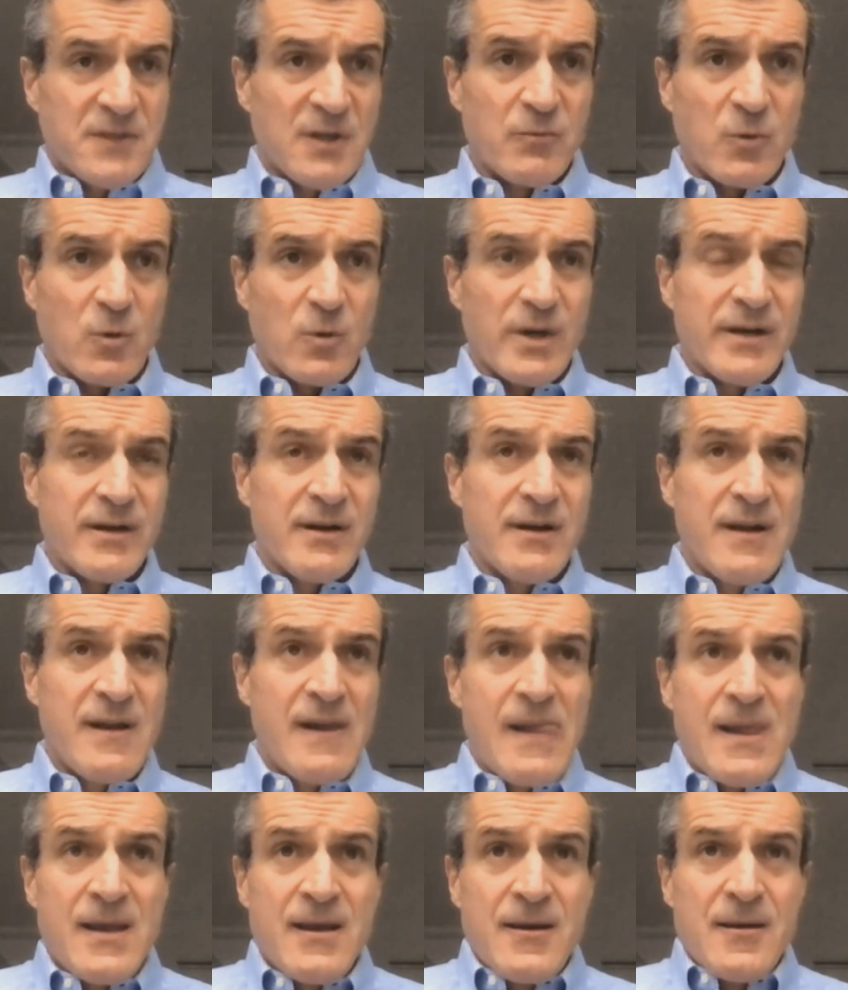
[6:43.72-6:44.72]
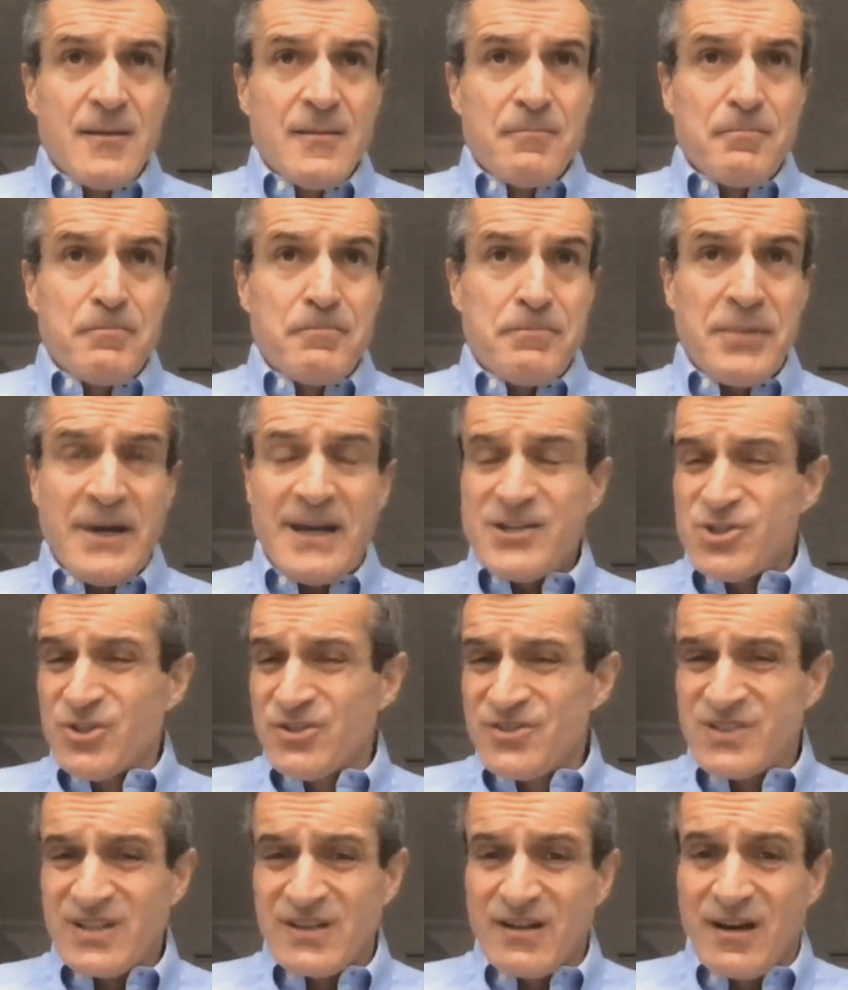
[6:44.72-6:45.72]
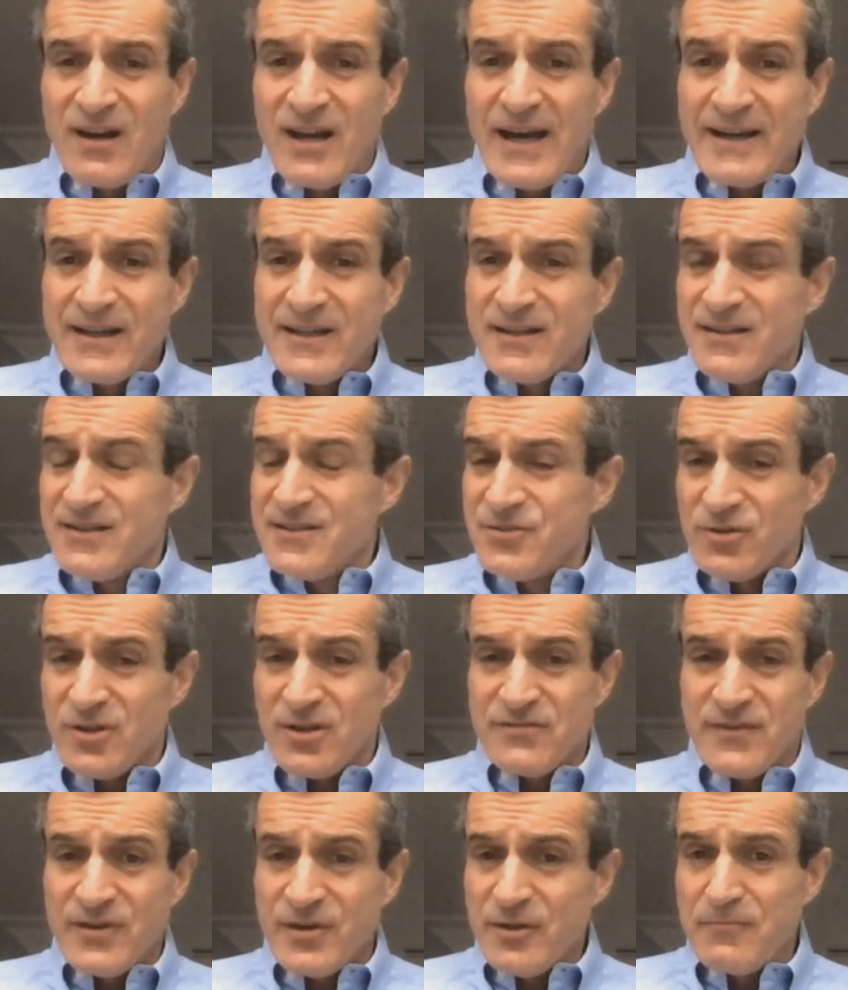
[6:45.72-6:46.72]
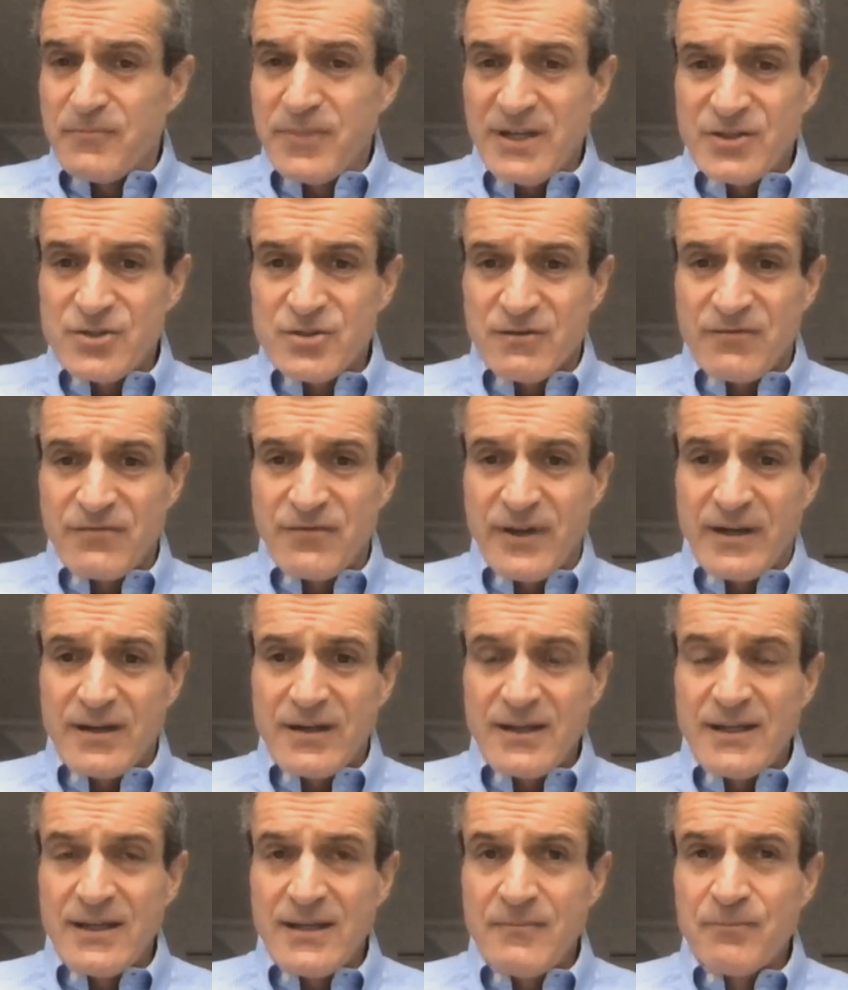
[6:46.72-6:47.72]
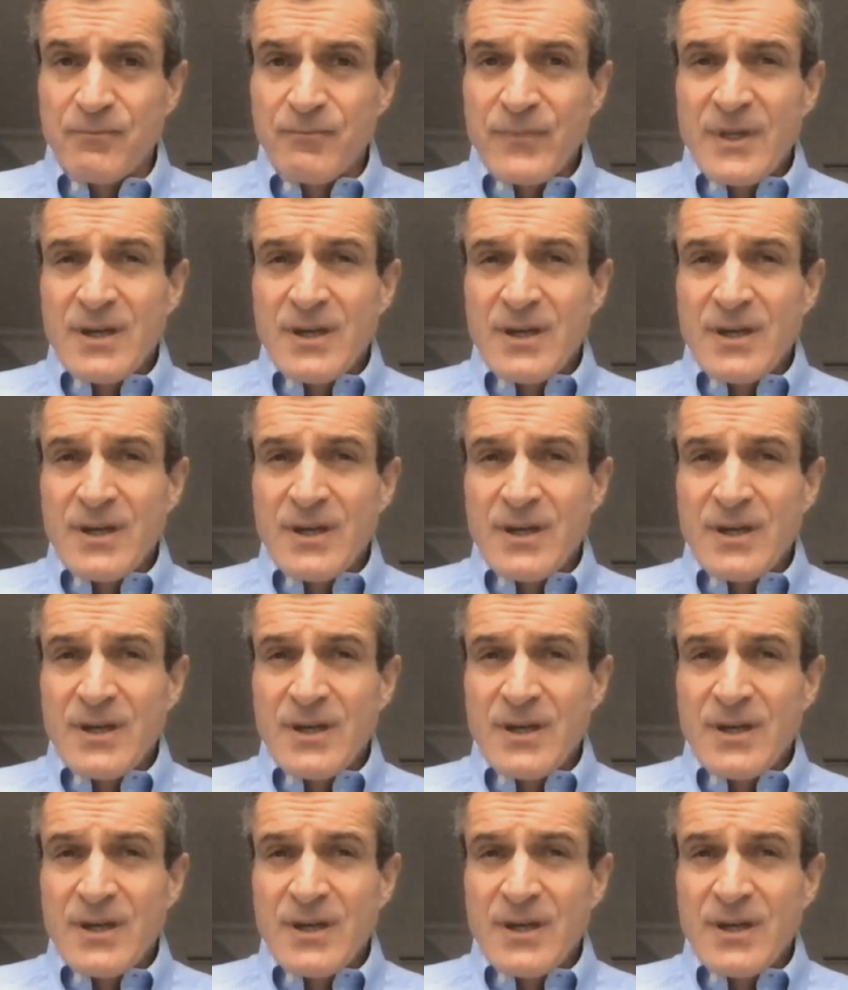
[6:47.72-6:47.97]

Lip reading: number one. Patients didn't like it. It's not very patient friendly.